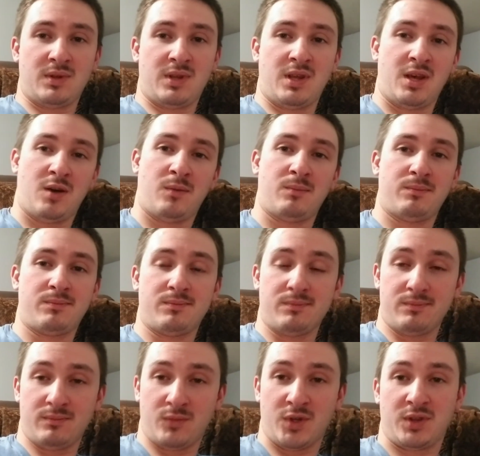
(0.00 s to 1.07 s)
help
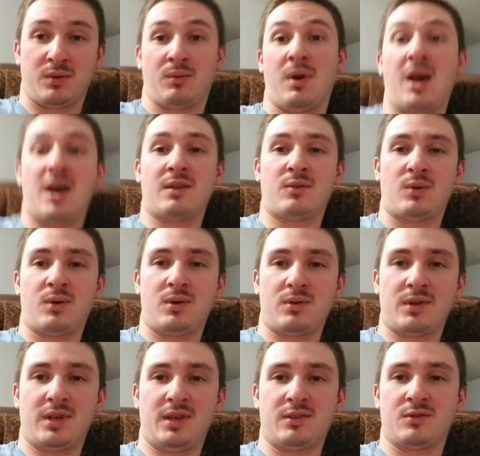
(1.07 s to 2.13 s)
with the ride
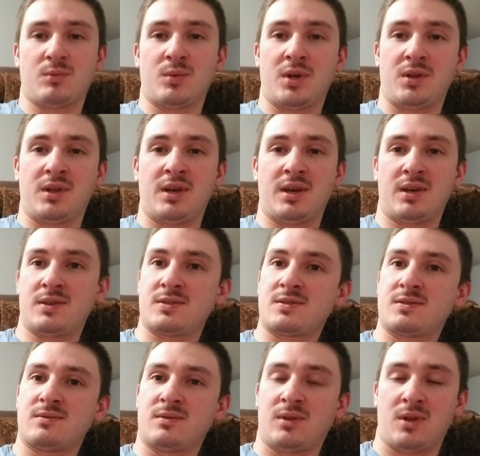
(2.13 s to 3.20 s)
quality as well as
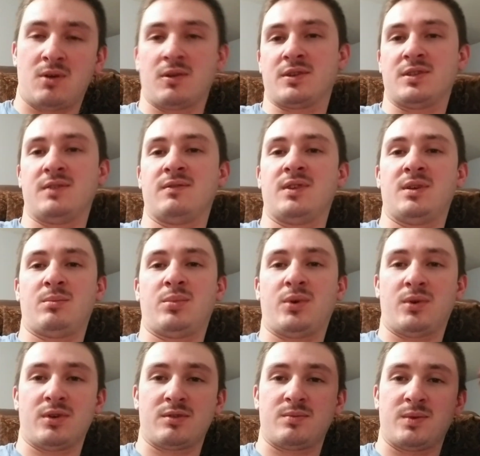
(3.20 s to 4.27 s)
longevity of
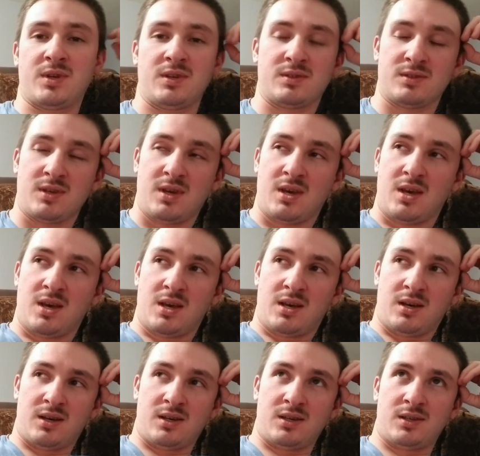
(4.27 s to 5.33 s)
parts because,
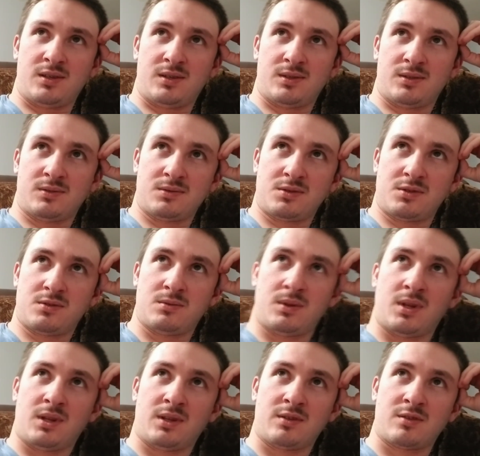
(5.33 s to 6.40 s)
shoot,
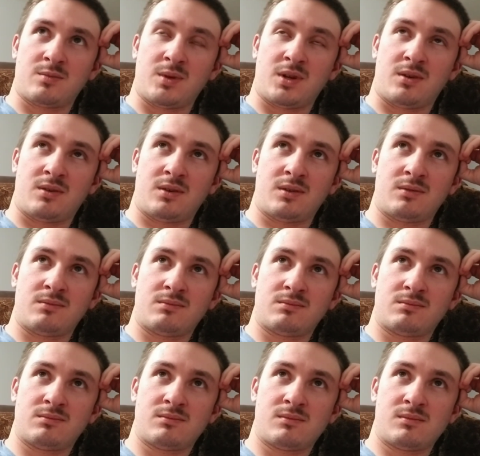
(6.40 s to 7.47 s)
that list's been on
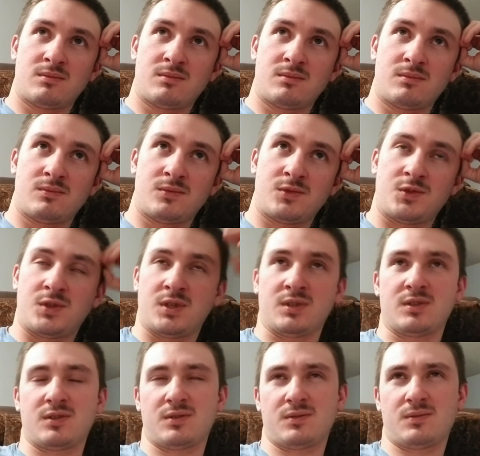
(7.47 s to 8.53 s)

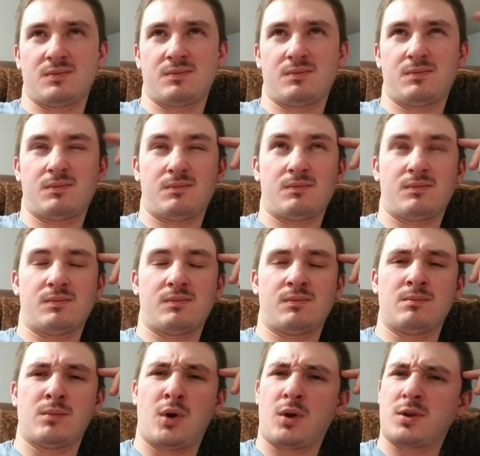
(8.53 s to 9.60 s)
since
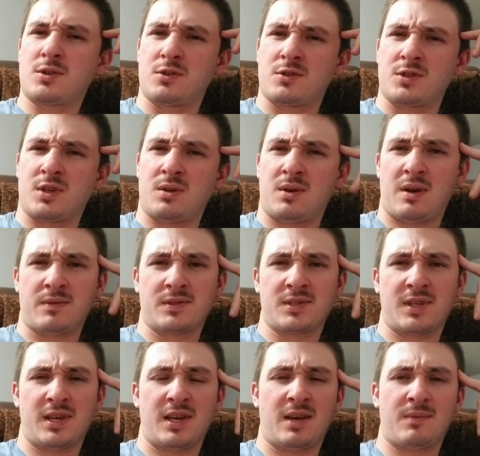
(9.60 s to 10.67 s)
March or so, I would
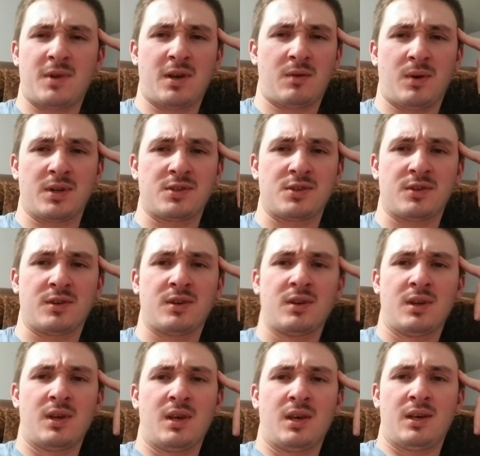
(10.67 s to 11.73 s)
say. I'm not quite sure.
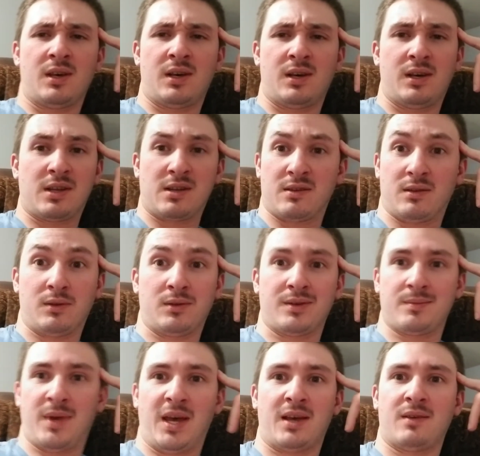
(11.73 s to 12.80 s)
I have to look
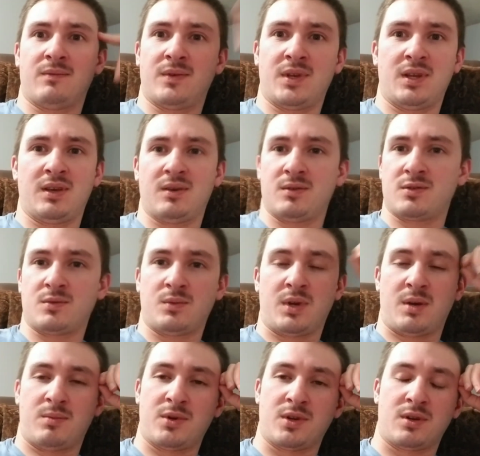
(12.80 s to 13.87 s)
back at videos when I
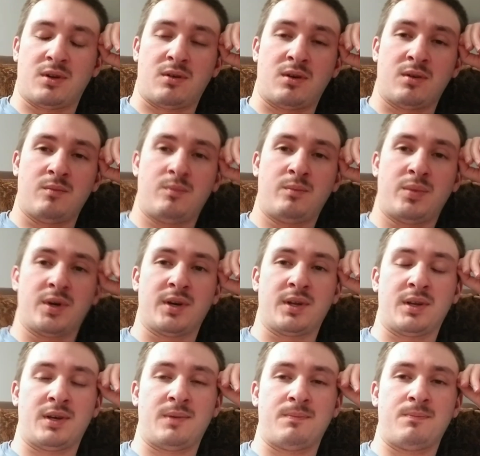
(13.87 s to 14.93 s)
put it on.
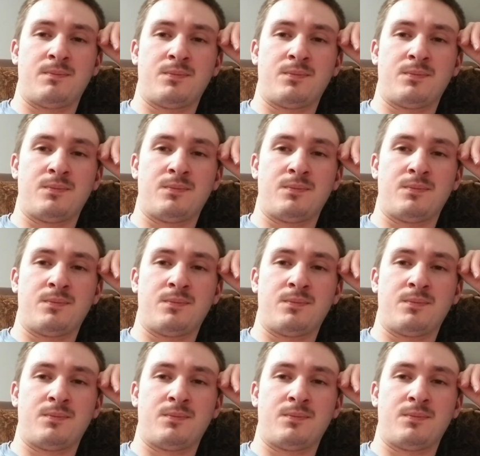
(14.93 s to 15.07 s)
But